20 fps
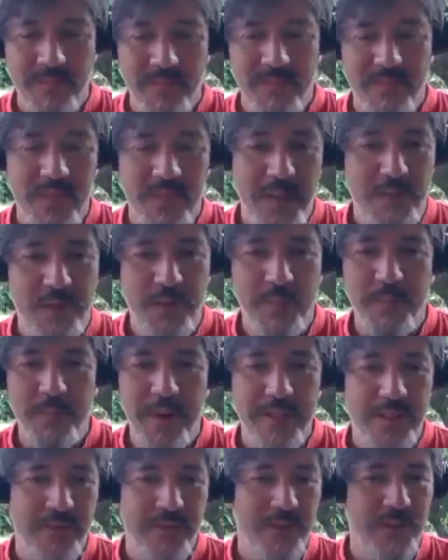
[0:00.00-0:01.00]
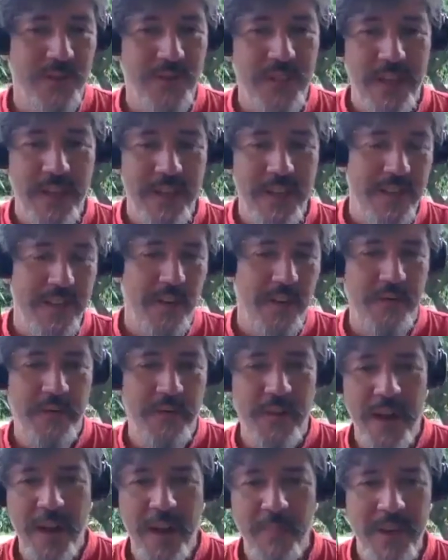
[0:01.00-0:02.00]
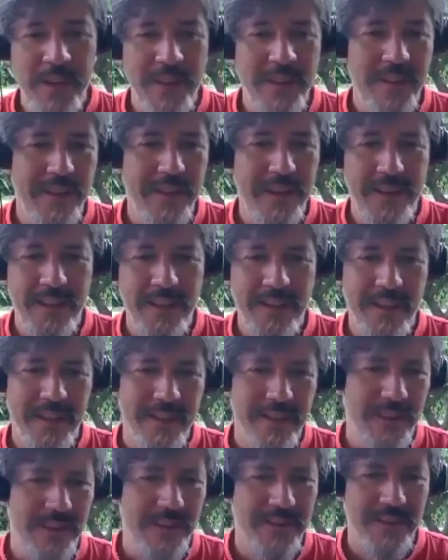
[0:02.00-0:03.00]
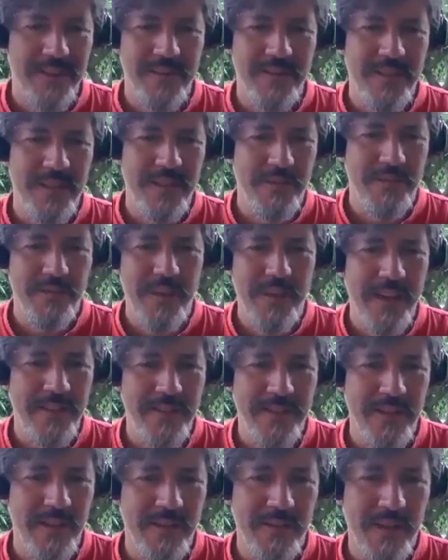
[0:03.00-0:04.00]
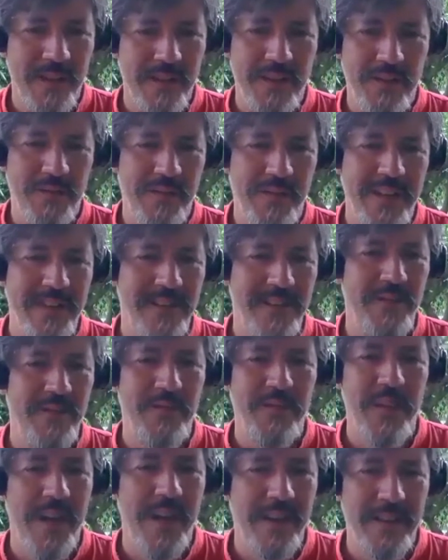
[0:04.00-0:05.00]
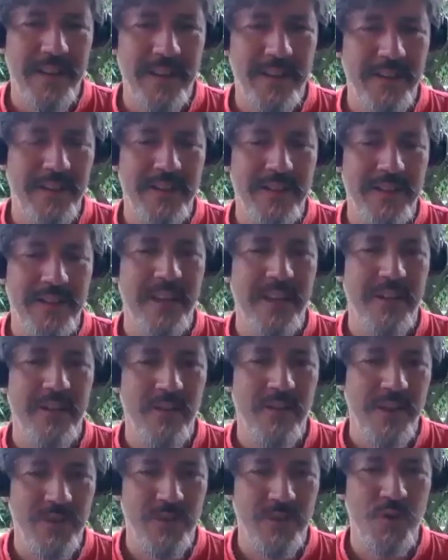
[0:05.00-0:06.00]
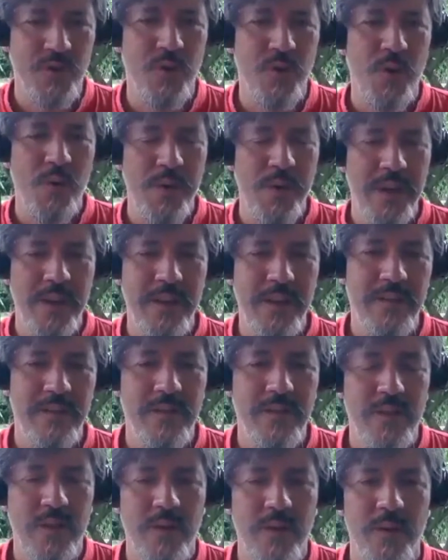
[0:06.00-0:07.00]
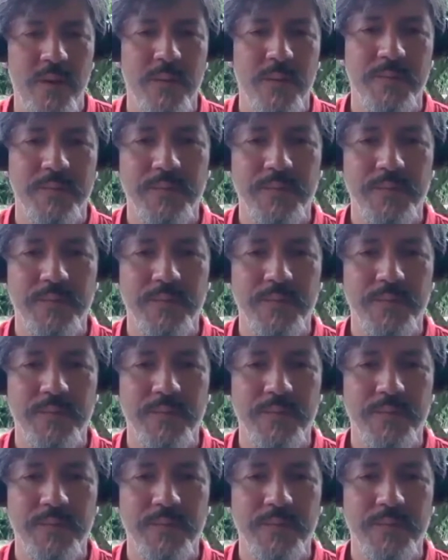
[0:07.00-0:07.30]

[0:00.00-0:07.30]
different parts of society are fragmented, and there's a divisive line that is growing. So,